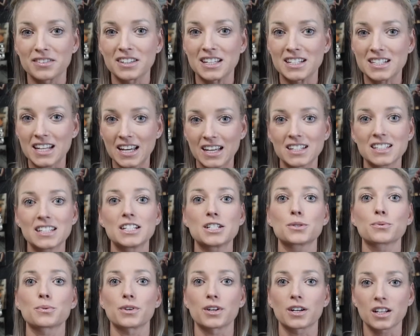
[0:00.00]
the
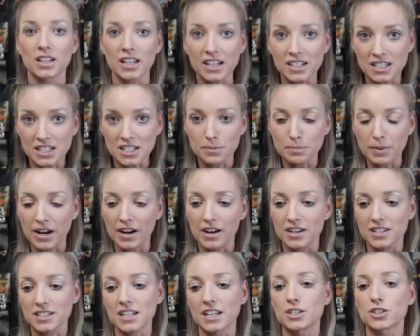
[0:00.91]
attendees were Eclectus parrots.